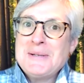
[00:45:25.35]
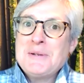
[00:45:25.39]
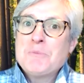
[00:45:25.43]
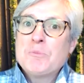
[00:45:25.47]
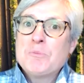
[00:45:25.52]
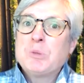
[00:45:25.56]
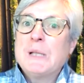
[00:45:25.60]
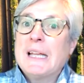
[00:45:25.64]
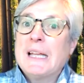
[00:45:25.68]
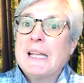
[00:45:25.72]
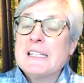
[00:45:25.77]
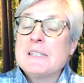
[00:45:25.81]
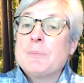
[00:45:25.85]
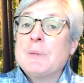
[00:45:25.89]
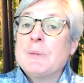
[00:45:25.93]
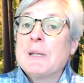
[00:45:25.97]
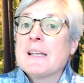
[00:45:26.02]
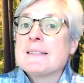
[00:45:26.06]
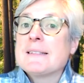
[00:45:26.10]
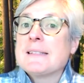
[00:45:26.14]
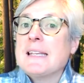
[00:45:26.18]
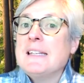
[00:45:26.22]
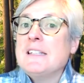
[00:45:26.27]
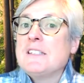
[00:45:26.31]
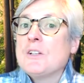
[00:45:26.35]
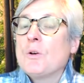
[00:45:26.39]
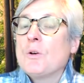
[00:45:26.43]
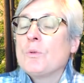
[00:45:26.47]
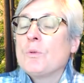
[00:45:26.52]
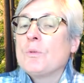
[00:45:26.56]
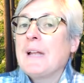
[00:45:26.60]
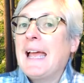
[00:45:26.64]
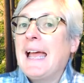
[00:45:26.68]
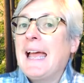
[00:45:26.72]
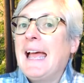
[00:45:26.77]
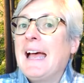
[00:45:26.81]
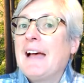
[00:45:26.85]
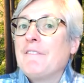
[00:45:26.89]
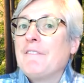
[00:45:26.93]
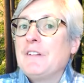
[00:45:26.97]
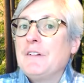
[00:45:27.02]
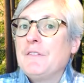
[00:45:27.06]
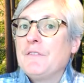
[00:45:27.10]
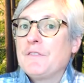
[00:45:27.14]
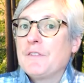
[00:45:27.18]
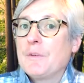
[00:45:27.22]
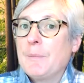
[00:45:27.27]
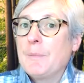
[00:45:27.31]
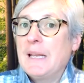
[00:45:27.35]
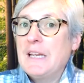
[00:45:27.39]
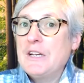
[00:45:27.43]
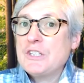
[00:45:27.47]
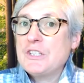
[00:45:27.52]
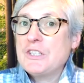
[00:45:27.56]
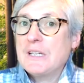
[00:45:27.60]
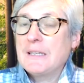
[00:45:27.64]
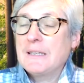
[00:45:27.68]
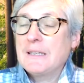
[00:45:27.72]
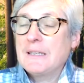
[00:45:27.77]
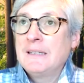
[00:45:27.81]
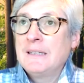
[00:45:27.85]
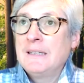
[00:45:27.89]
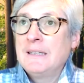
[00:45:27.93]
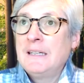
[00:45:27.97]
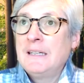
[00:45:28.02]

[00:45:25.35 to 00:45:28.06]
place because they don't have information.